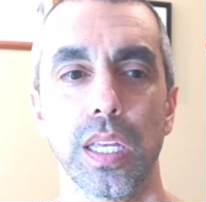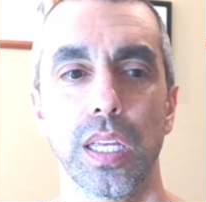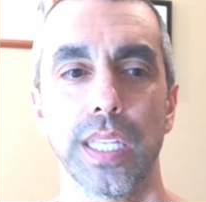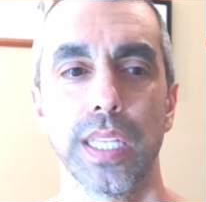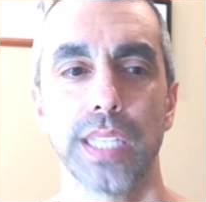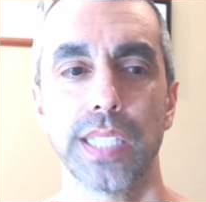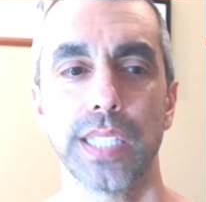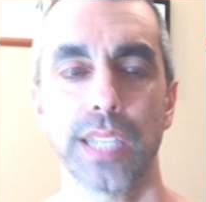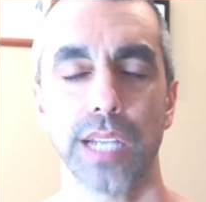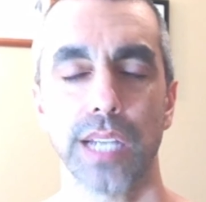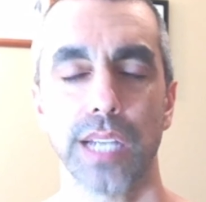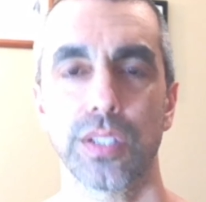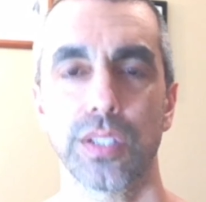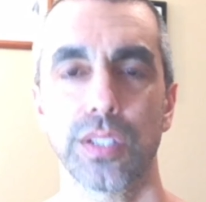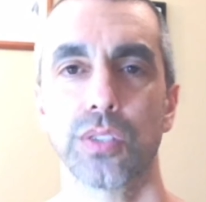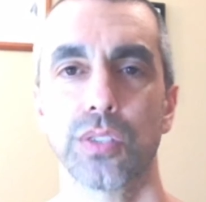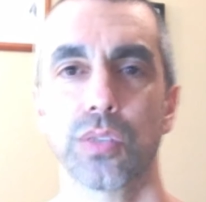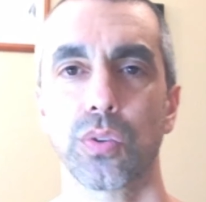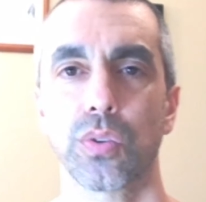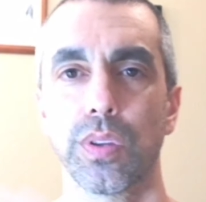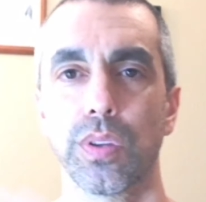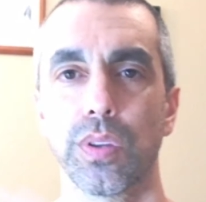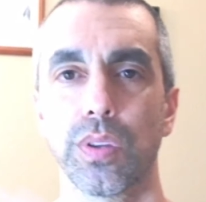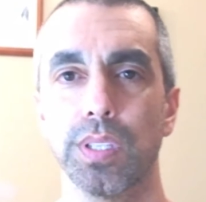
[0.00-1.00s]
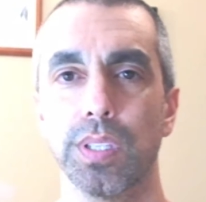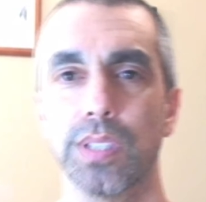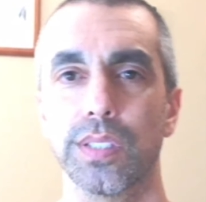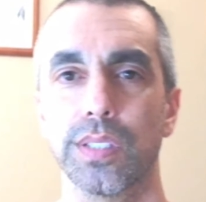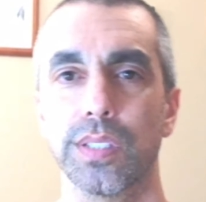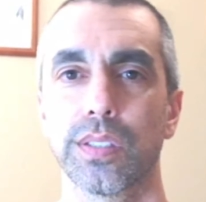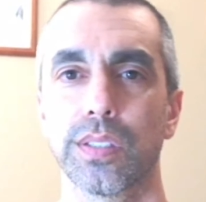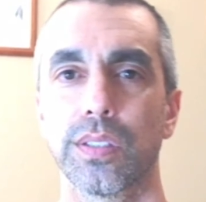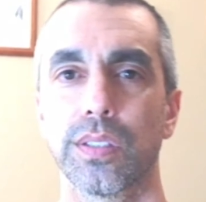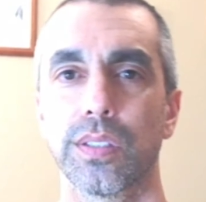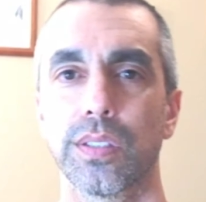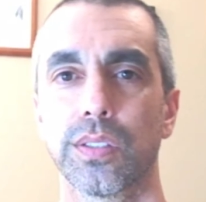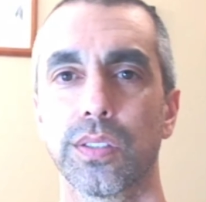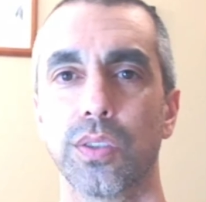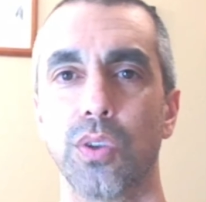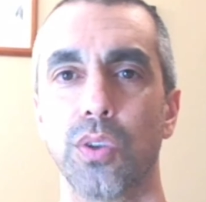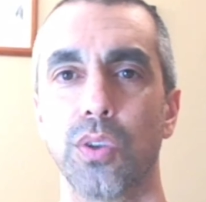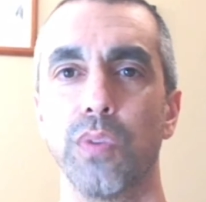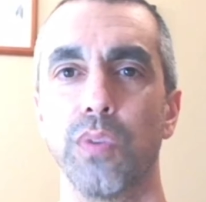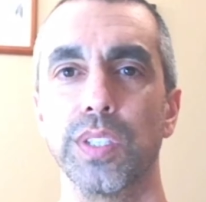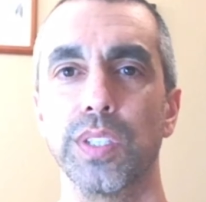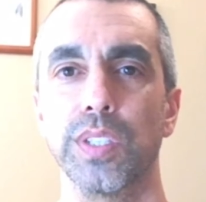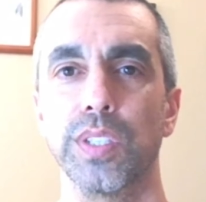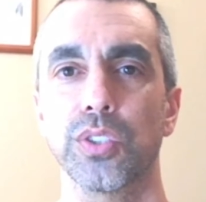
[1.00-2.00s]
he's got sort of this
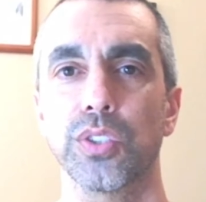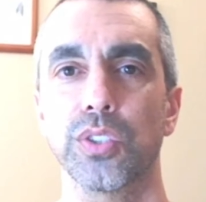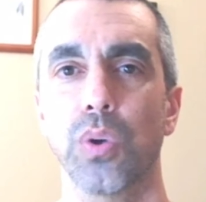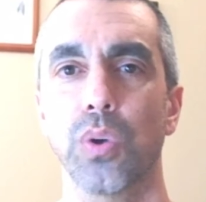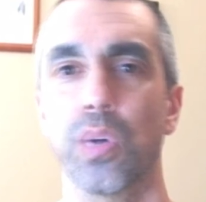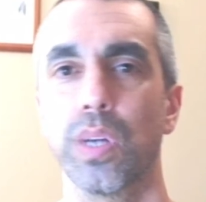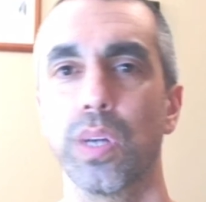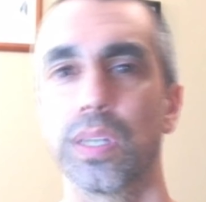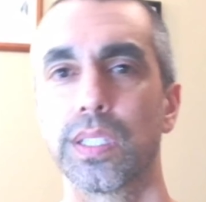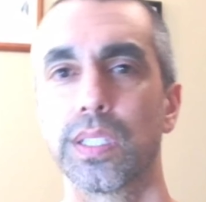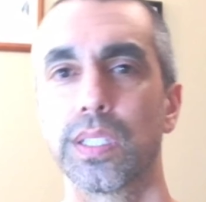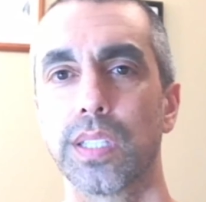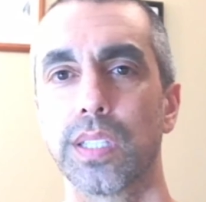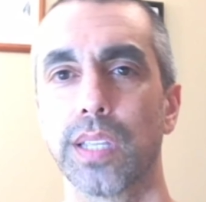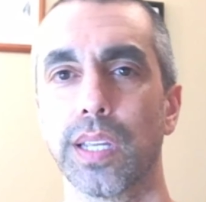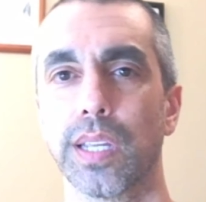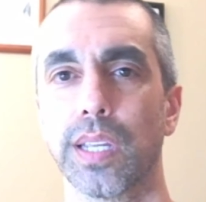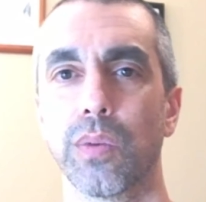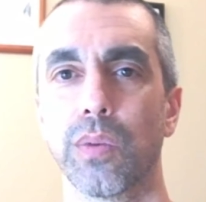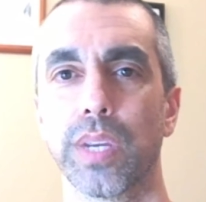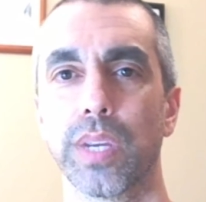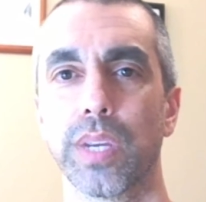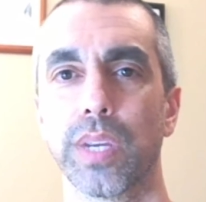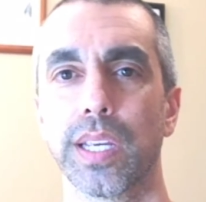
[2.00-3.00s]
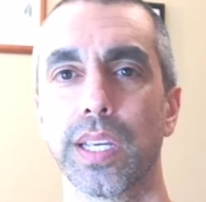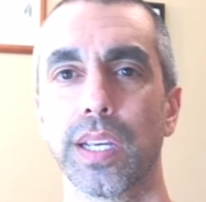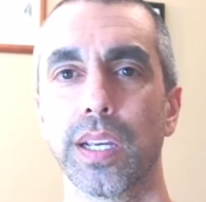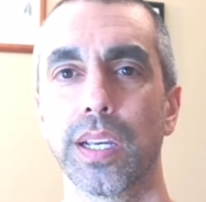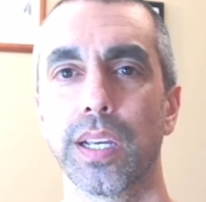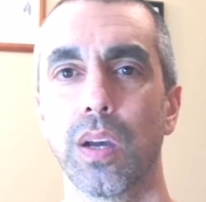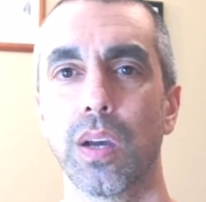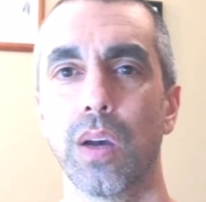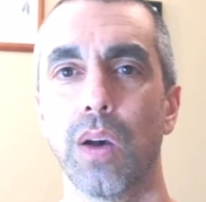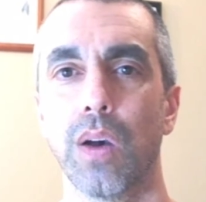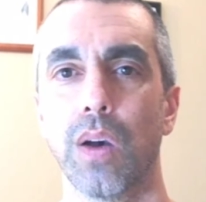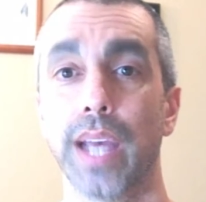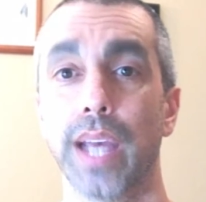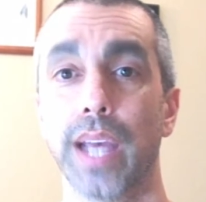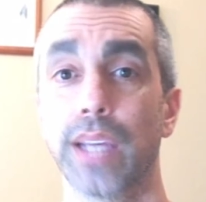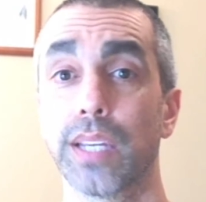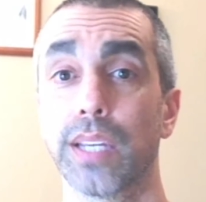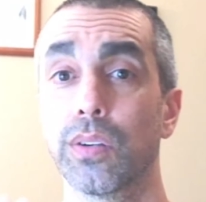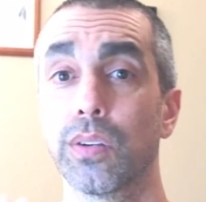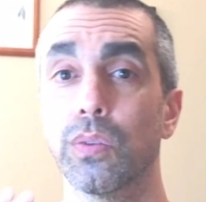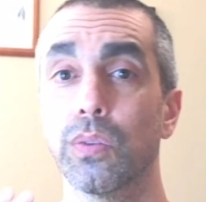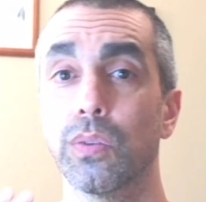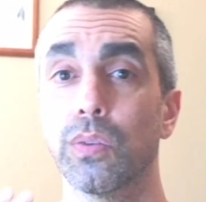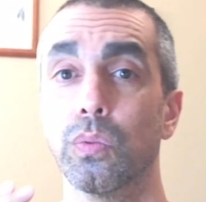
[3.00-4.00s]
Sophie's Choice thing where he can go, I
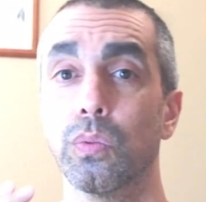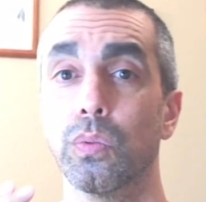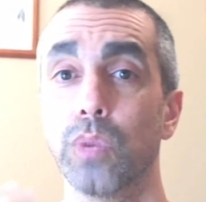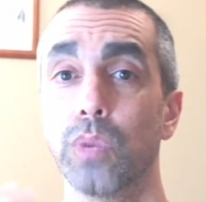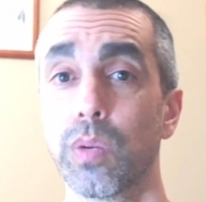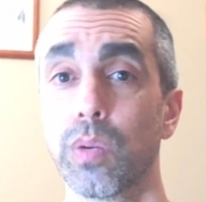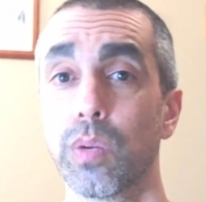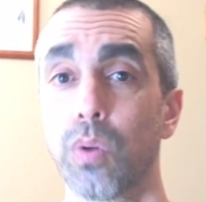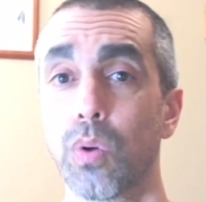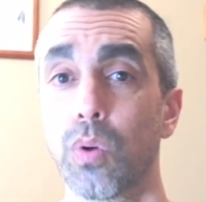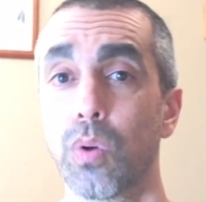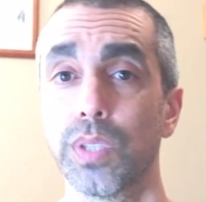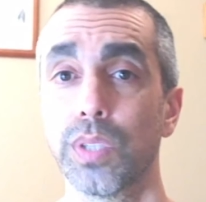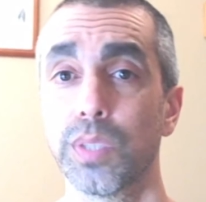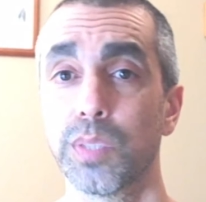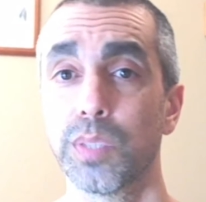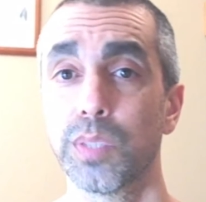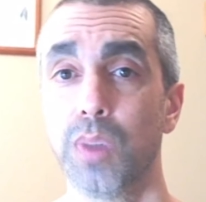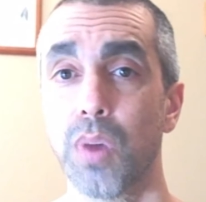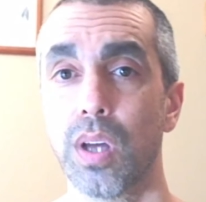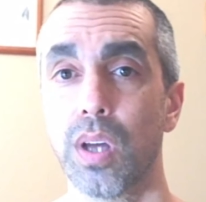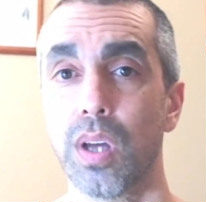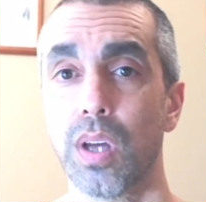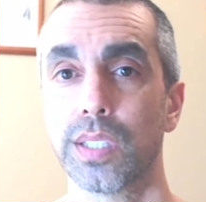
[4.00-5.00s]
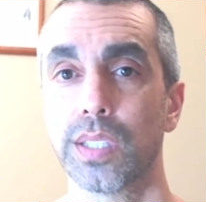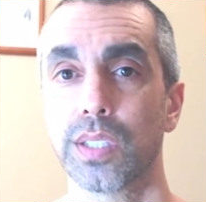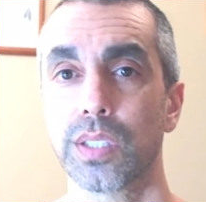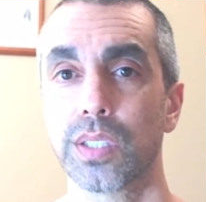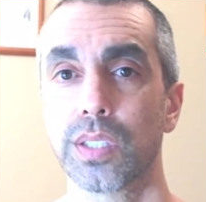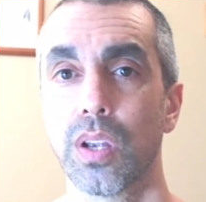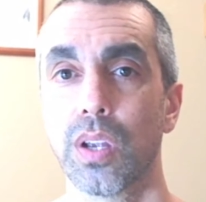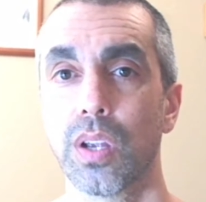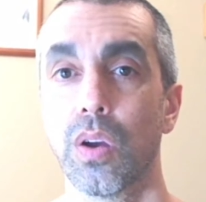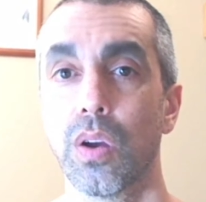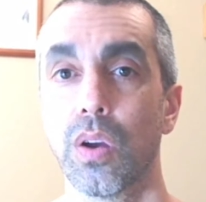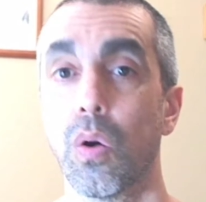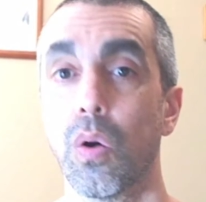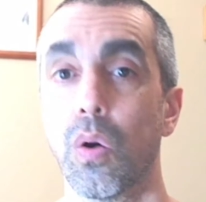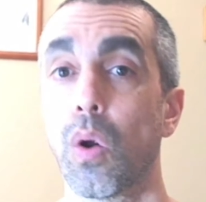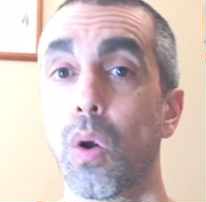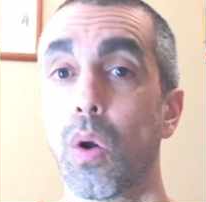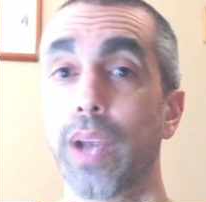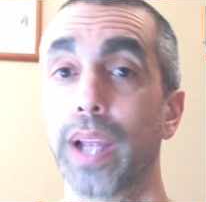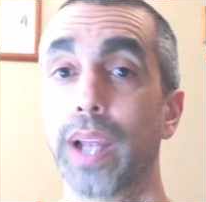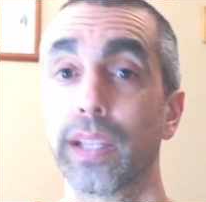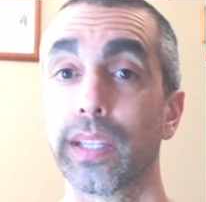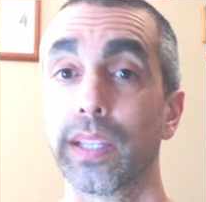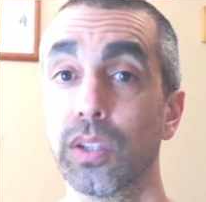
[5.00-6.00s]
can re-roll this boss,
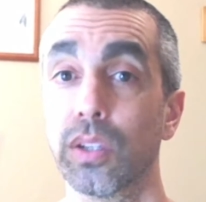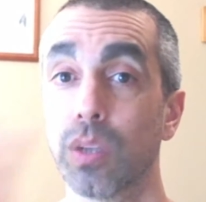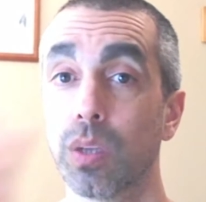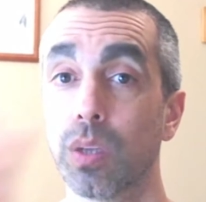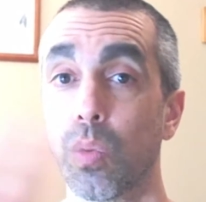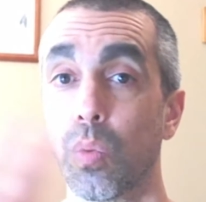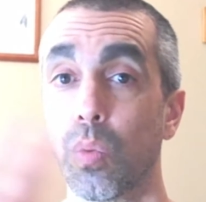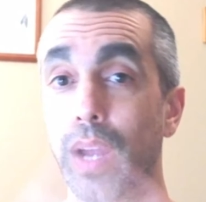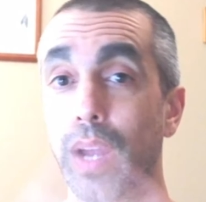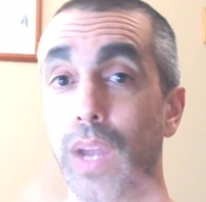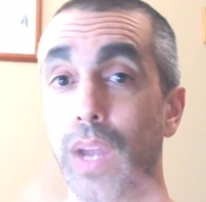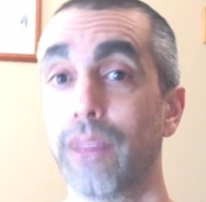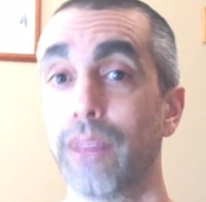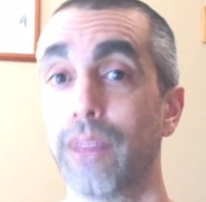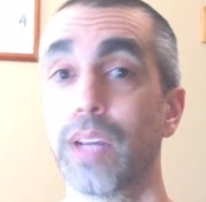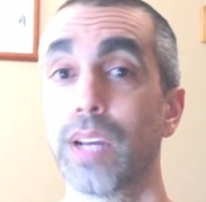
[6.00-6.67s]
or I can look at what I've